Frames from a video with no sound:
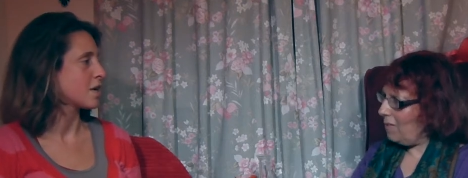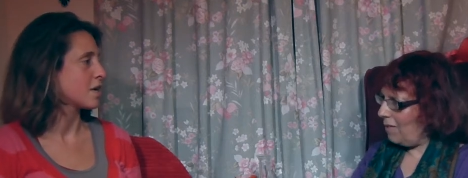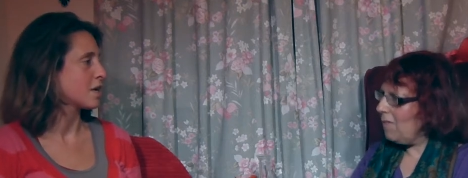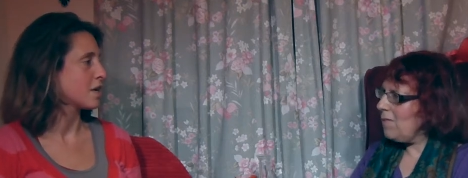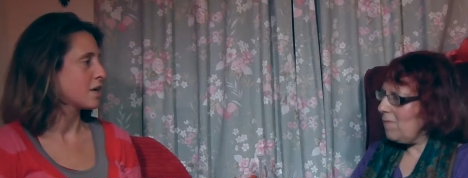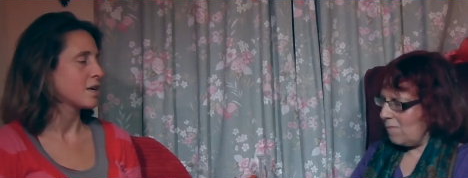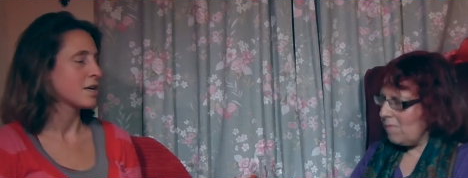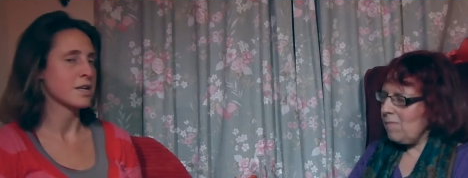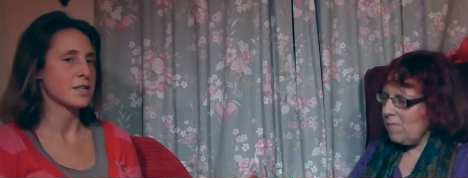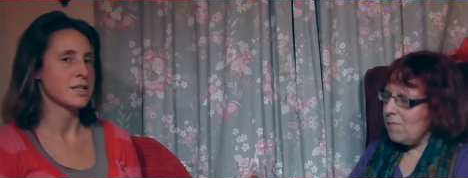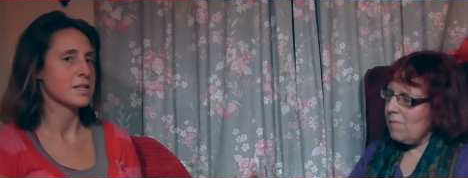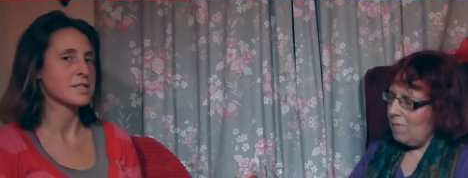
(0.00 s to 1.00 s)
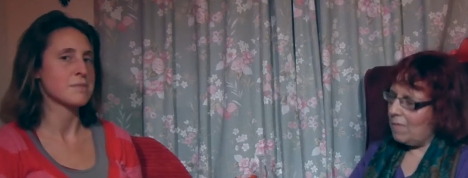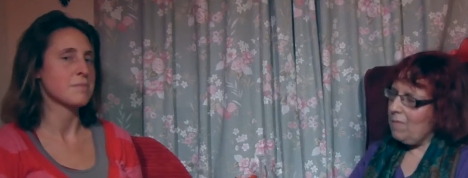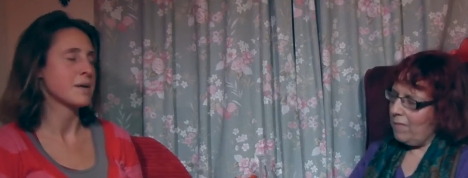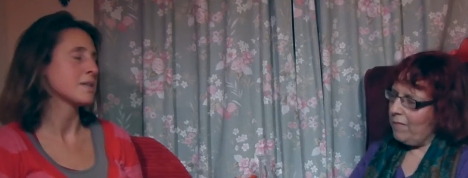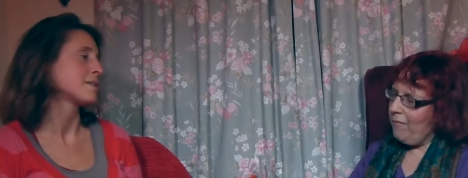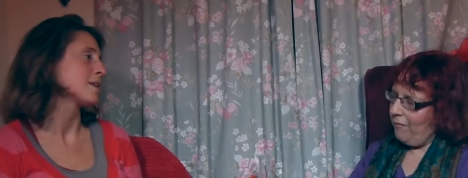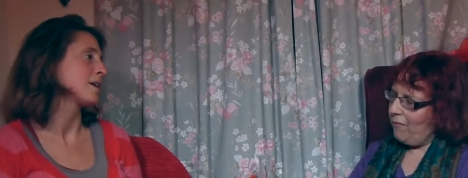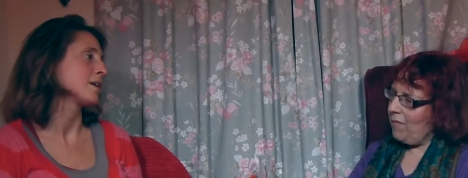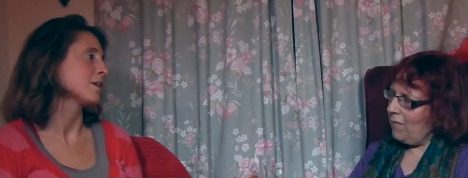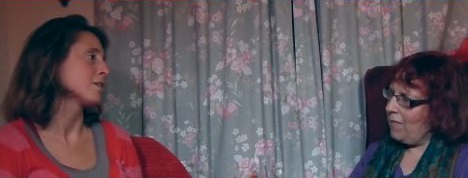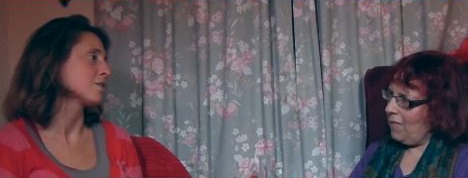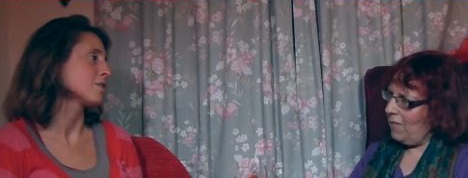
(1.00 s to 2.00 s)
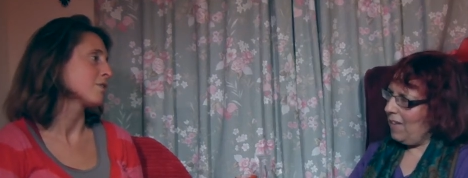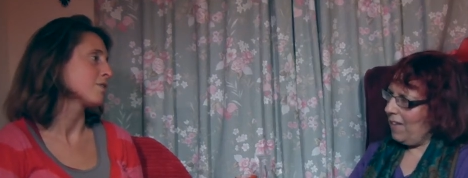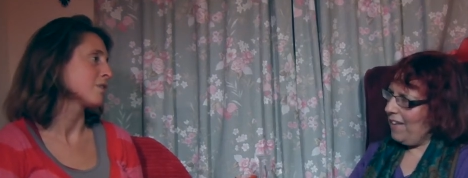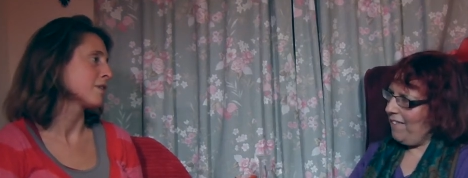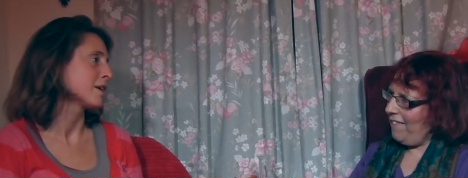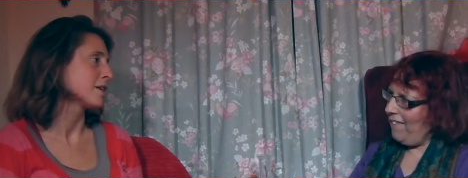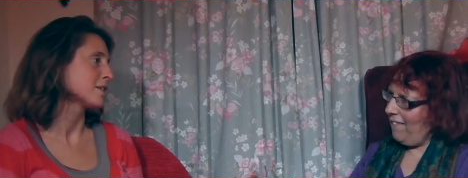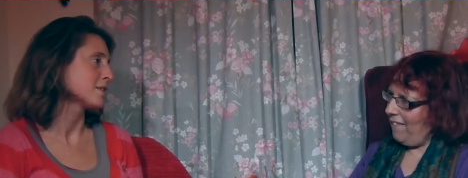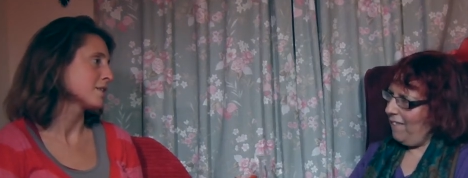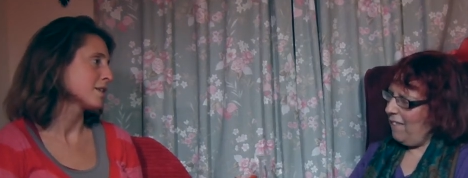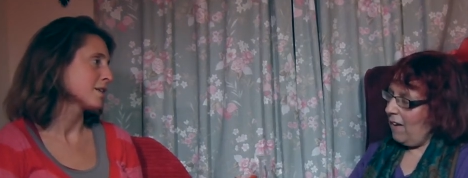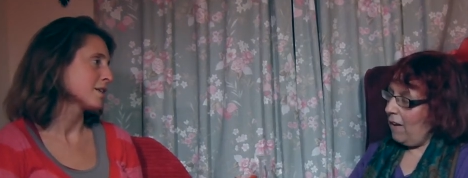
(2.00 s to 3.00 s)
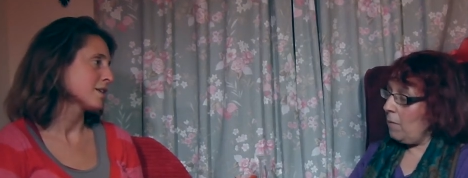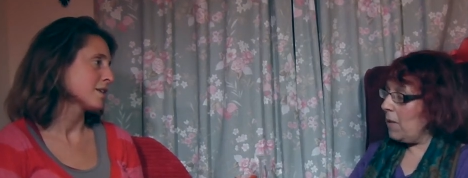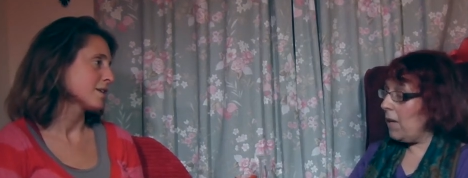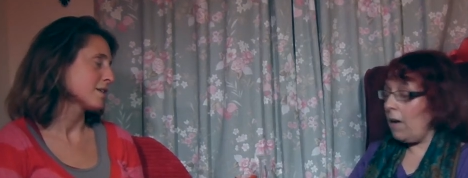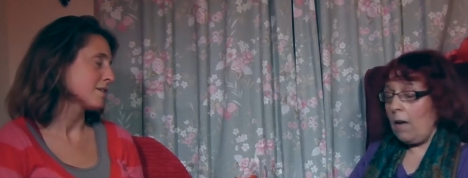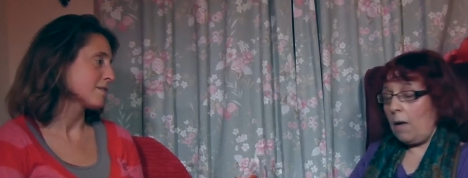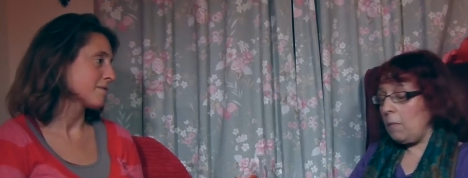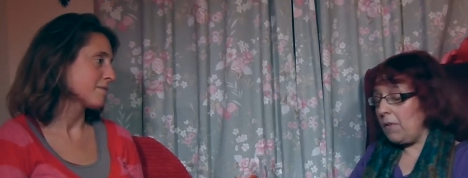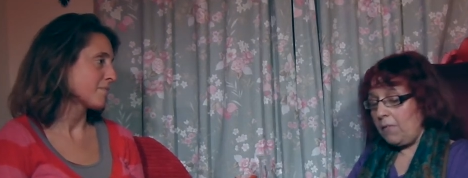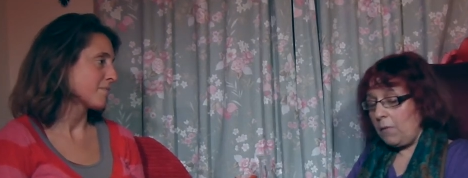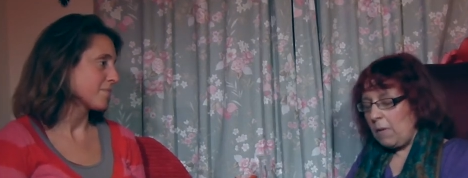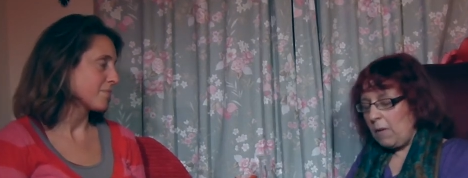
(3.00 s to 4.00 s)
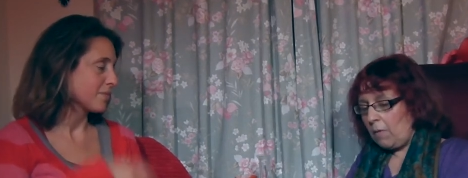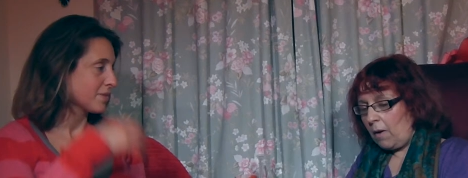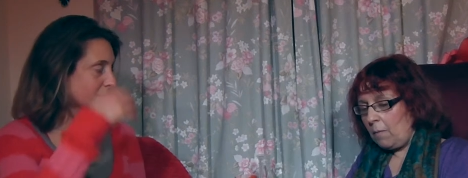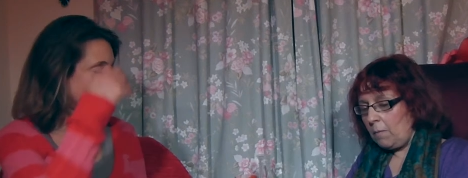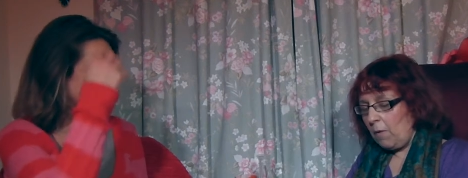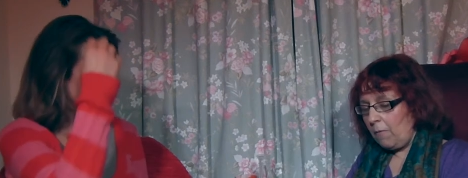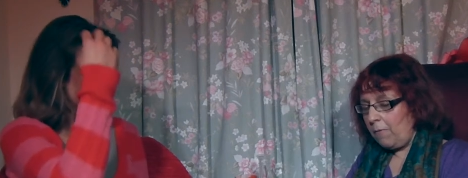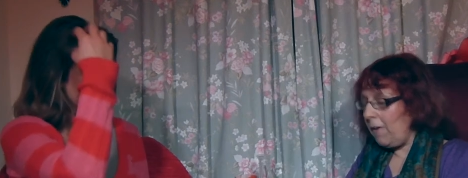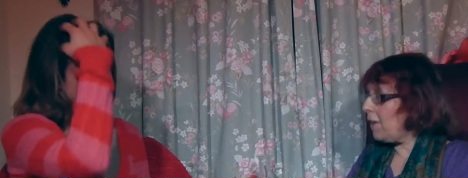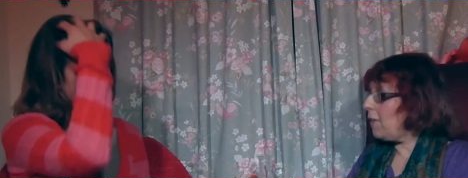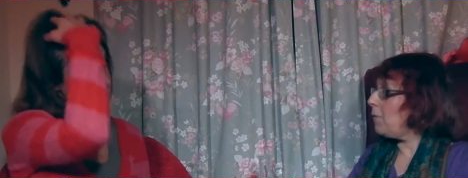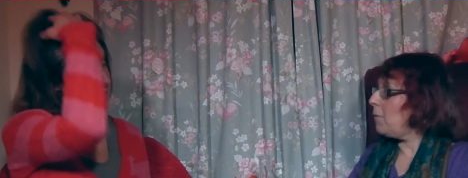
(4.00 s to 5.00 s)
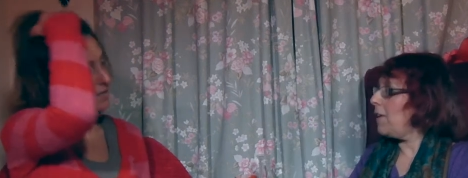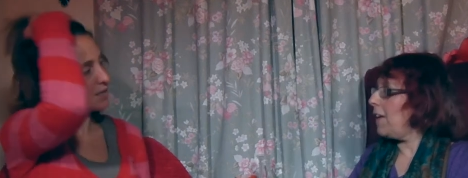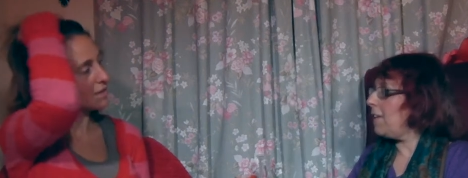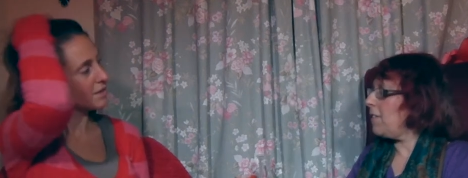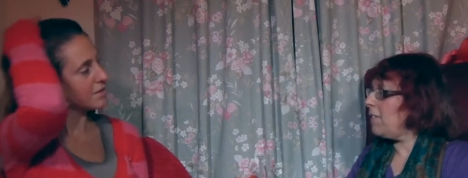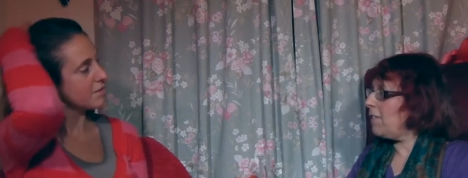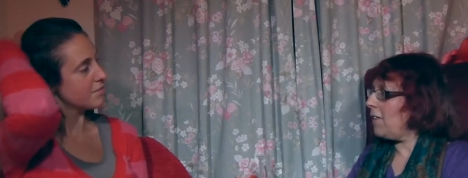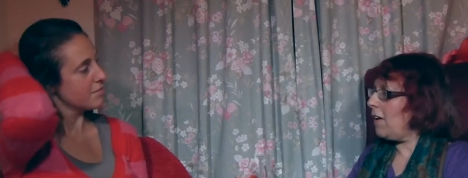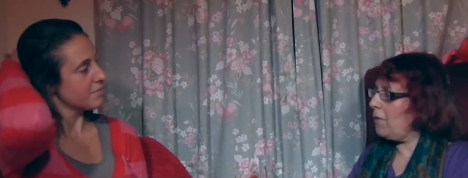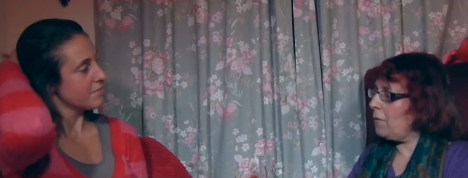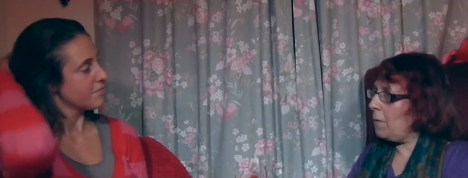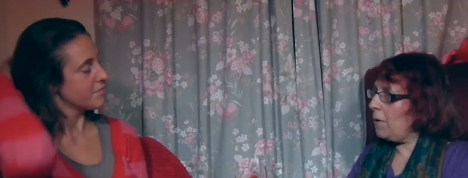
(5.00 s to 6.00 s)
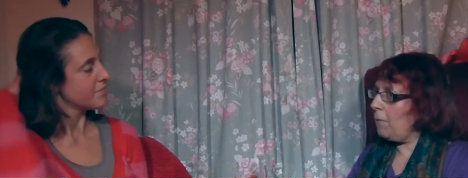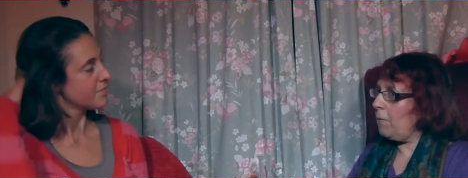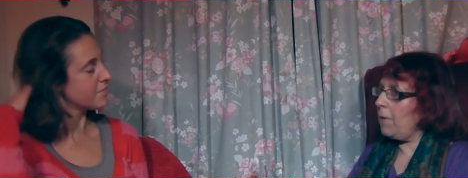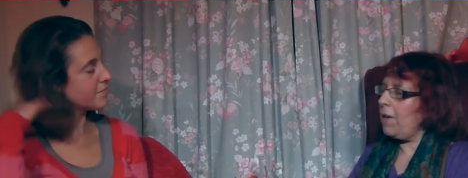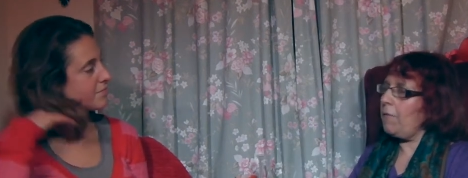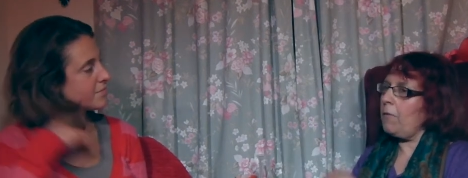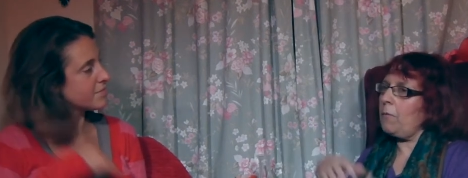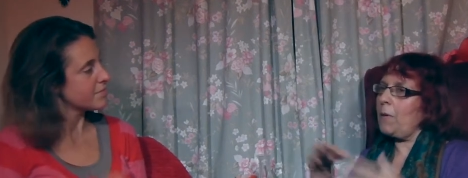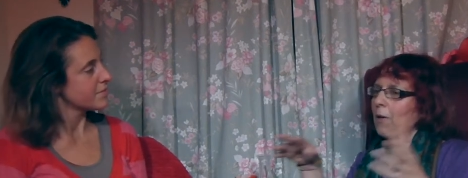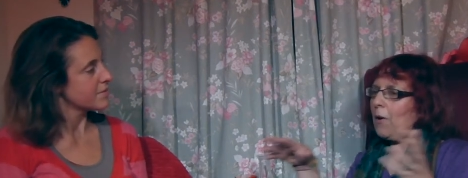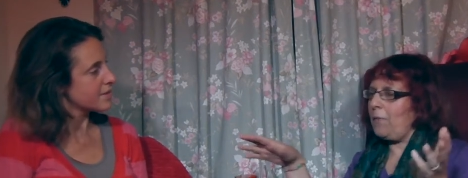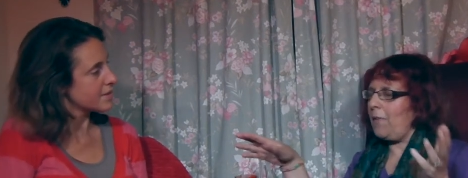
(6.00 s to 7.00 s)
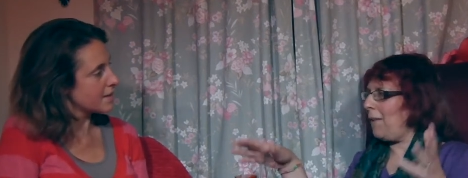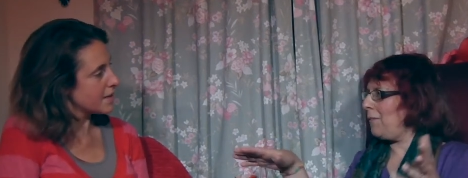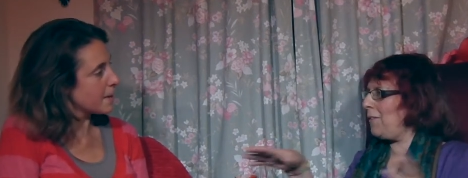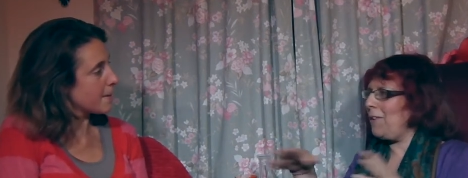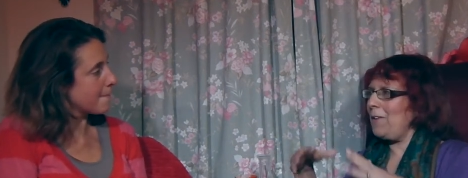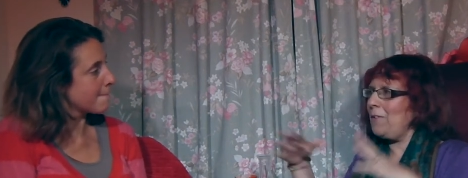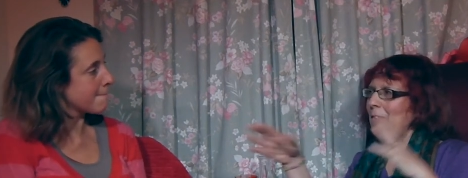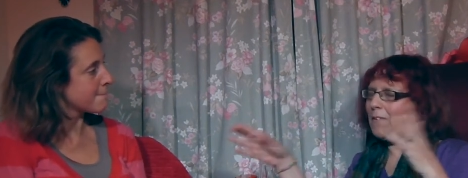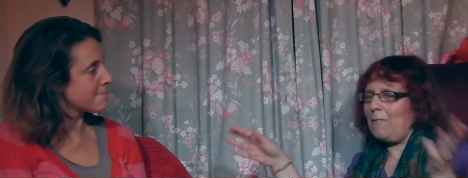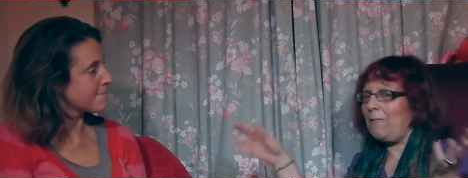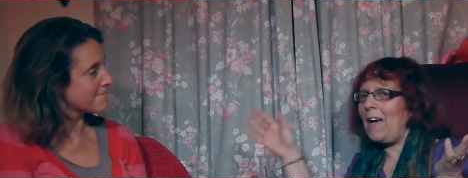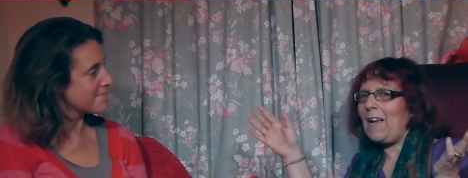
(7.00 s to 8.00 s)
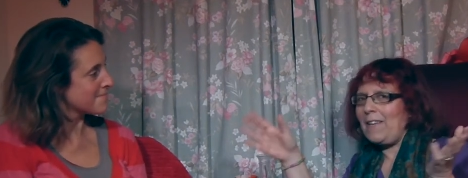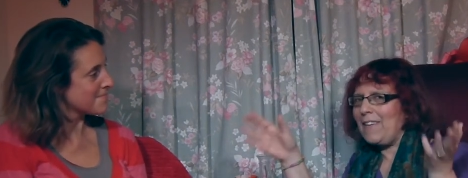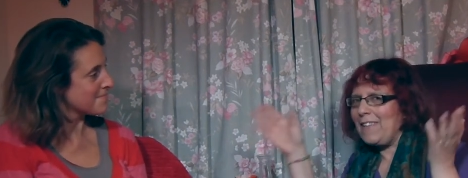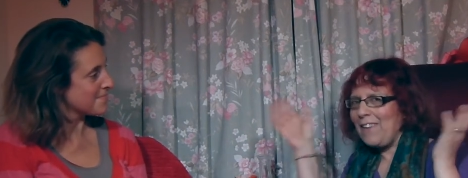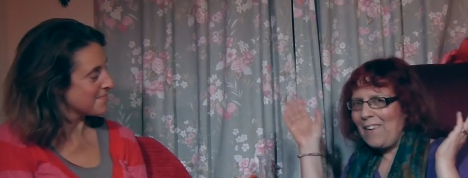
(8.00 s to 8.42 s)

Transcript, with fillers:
Speaker 1: mm. it, I think that's the best thing you can do yeah. for
Speaker 2: it. I mean, I, I, must admit, I'm not very good with exercise, but whenever we go down to Ewindon Valley, and